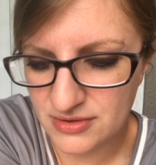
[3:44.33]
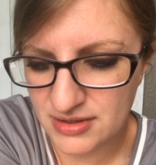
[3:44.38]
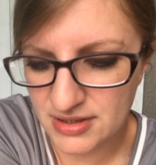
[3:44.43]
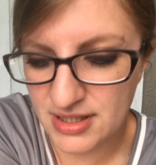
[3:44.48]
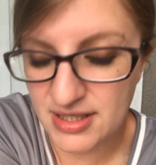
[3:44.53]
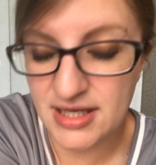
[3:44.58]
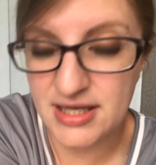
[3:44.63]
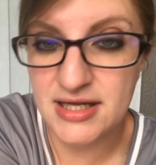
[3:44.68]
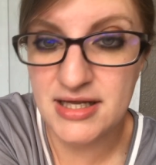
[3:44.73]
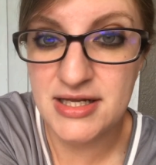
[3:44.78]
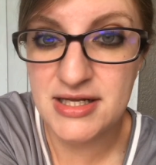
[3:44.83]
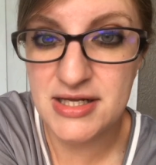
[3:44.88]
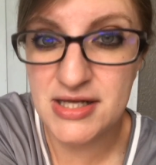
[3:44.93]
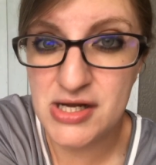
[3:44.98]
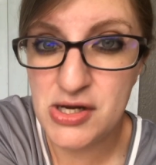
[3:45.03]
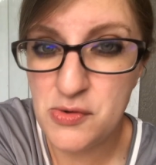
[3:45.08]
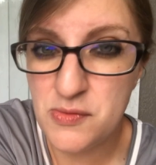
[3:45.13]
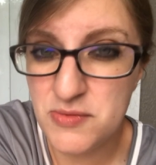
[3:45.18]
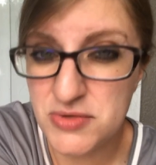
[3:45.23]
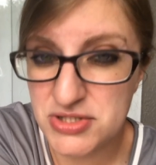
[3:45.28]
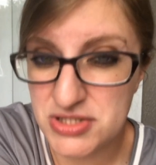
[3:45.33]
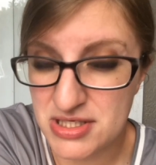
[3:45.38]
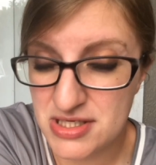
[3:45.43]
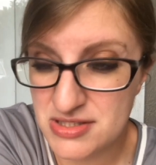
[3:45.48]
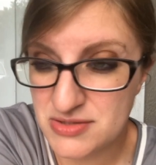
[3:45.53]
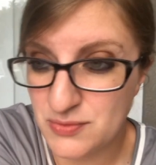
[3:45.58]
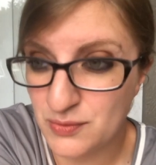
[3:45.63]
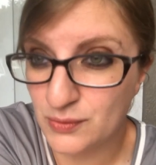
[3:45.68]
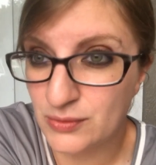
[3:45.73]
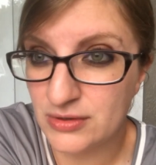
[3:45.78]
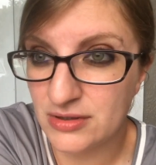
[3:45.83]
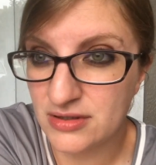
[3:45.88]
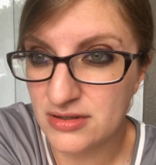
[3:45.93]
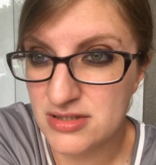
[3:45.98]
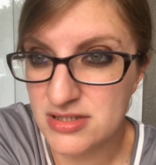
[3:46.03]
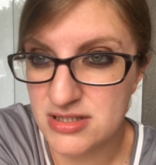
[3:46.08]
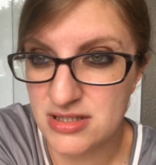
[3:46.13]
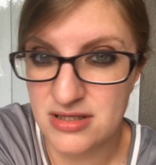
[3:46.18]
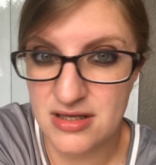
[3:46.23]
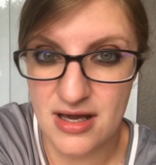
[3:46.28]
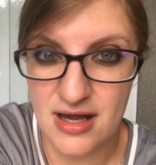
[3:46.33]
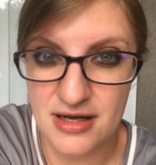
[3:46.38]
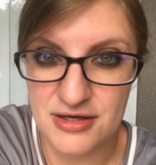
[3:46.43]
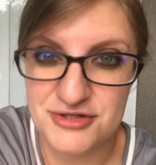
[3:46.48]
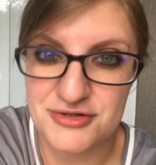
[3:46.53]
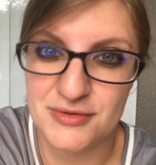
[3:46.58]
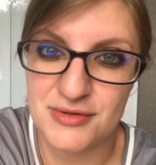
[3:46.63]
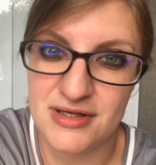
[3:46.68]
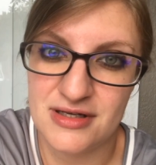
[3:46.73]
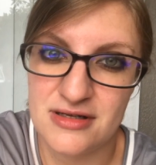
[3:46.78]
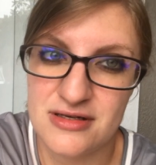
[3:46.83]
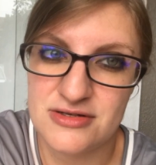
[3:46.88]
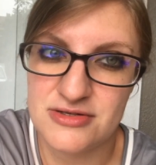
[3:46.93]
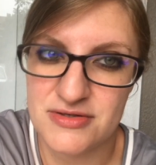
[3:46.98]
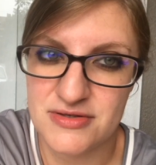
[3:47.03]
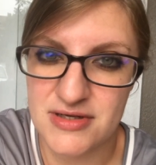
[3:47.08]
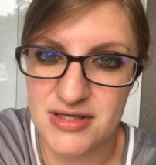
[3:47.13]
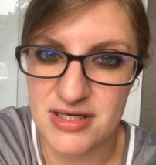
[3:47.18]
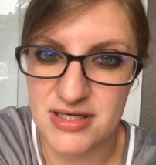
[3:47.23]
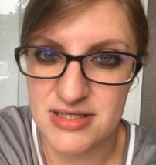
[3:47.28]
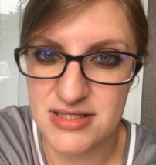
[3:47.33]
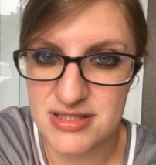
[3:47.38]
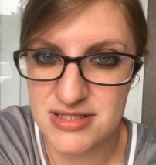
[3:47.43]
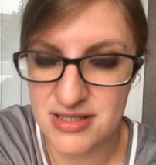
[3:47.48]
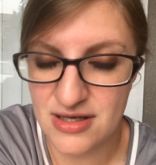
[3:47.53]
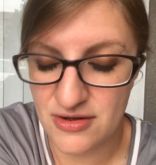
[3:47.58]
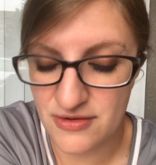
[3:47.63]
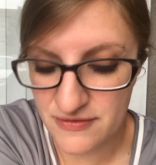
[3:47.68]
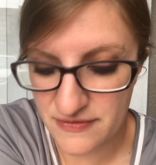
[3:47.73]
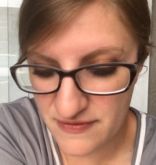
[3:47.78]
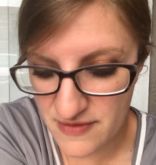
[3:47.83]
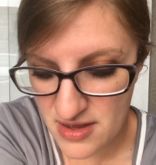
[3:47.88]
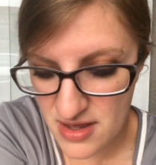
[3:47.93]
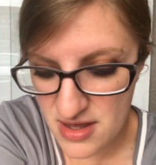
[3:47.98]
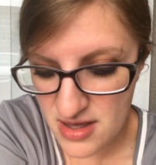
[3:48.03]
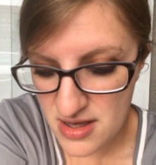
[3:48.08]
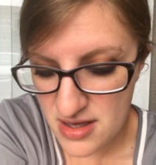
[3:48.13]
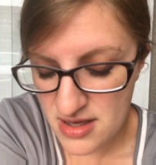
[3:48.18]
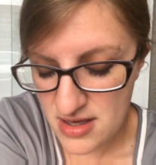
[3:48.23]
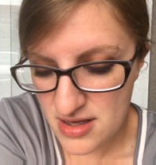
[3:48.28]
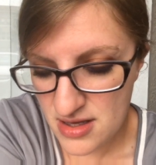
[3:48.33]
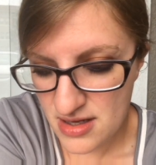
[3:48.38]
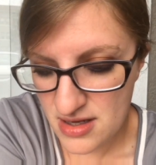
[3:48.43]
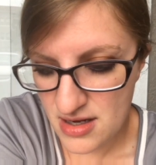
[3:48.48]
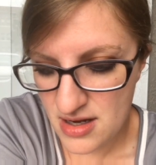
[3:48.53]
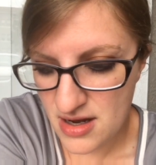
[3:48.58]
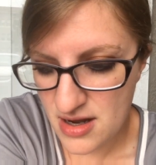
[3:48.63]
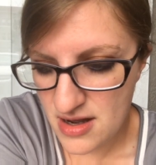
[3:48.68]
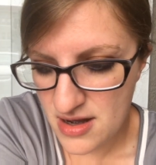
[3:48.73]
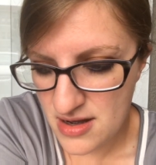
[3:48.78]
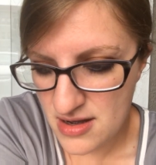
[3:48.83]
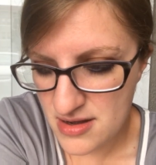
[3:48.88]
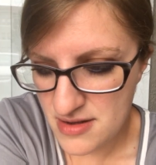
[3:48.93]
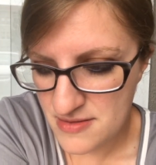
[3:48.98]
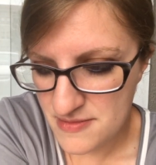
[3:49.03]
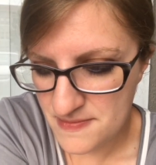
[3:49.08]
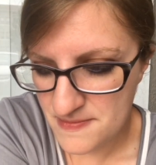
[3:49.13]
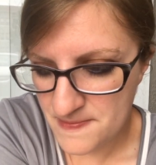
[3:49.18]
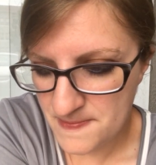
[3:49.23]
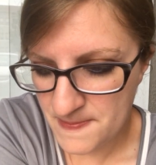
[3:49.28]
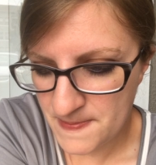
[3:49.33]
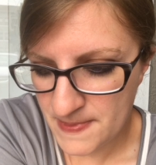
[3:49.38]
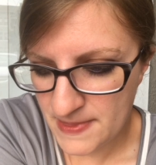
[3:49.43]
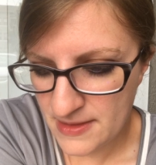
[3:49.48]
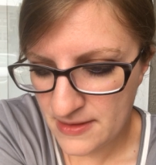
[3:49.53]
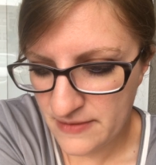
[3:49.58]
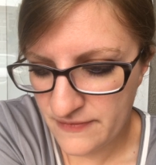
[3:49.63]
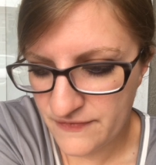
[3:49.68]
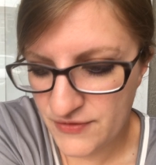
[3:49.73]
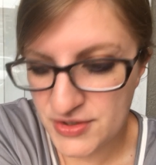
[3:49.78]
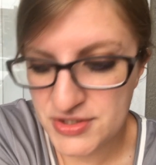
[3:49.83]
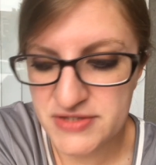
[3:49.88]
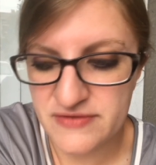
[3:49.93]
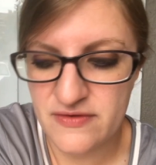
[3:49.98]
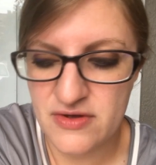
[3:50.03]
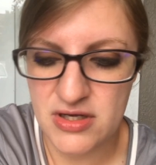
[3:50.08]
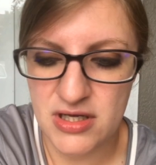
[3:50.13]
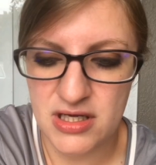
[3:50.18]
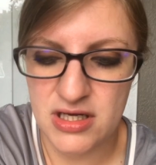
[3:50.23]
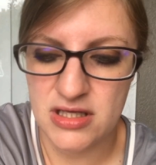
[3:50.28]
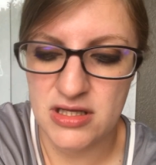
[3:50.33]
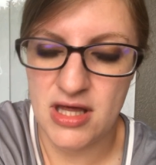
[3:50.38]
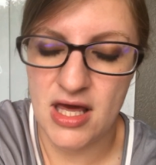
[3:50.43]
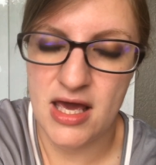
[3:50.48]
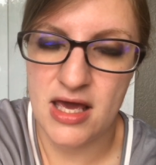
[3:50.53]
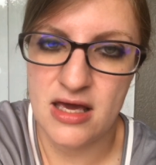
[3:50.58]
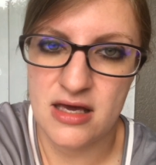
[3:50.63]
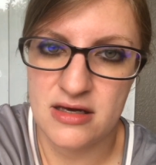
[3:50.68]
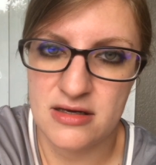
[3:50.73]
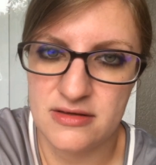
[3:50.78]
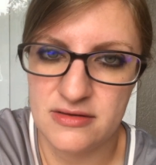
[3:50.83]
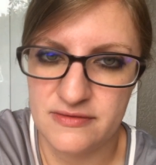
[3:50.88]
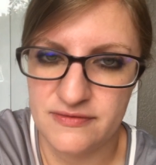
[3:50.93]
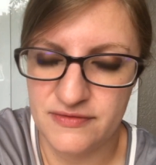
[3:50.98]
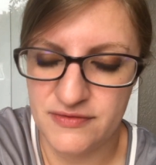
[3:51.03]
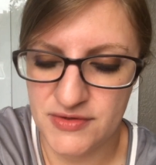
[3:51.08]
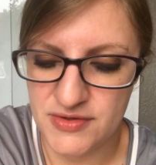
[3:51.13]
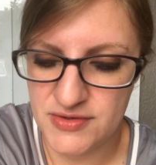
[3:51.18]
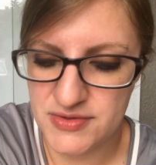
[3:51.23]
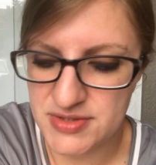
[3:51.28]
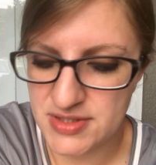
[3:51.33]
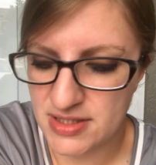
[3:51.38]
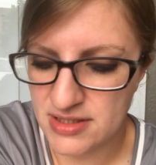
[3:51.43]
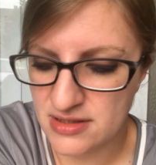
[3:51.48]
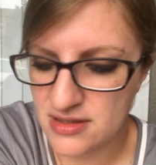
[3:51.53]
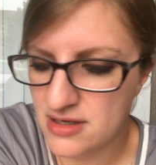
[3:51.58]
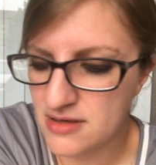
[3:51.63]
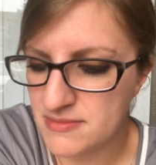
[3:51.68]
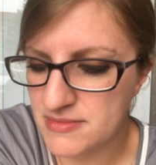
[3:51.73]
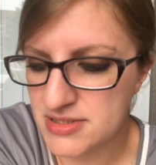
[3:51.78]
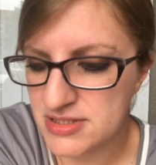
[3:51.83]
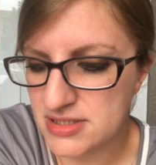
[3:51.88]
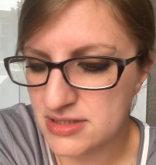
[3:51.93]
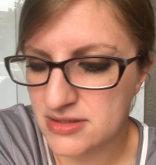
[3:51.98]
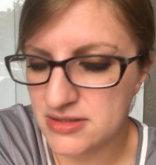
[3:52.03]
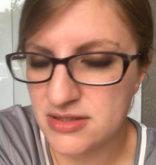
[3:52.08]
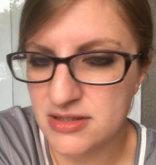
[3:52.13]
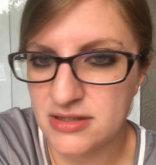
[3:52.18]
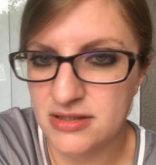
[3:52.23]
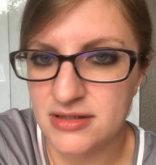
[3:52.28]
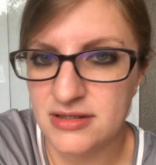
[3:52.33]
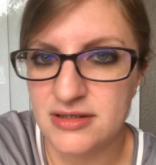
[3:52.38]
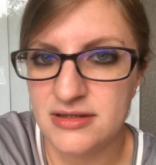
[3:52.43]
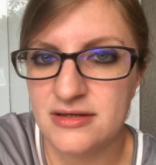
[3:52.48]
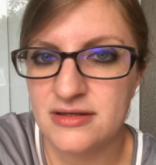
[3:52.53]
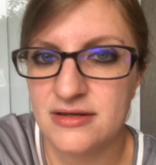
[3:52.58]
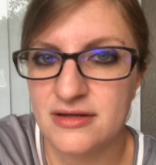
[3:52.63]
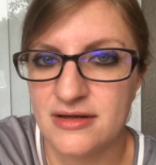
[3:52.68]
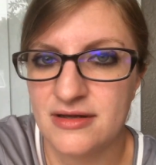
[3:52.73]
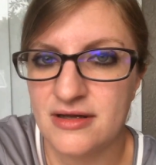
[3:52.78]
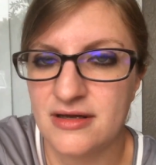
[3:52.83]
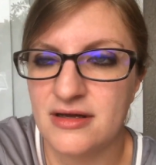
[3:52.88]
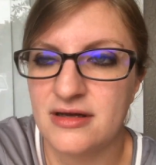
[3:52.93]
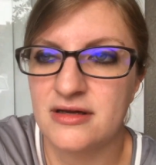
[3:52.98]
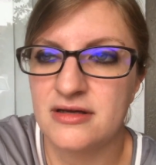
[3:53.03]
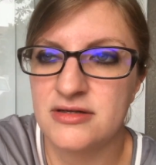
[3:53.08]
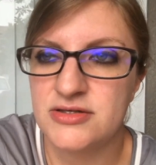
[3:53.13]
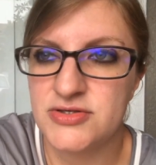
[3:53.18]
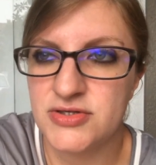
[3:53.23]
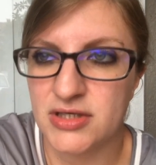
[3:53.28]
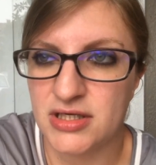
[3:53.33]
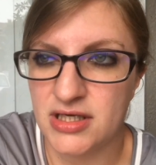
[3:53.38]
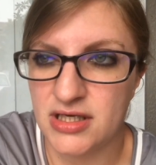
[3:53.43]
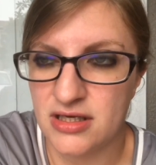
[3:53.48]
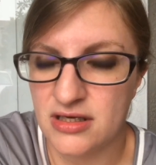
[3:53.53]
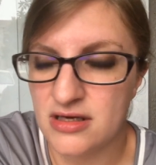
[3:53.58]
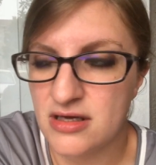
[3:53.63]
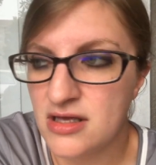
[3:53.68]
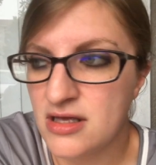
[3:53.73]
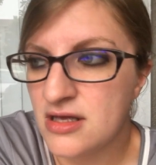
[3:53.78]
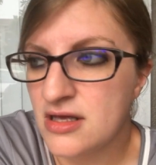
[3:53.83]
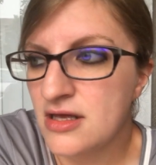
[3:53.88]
it almost is worse than the actual injury itself. First of all, getting the hang of using them is a little tricky.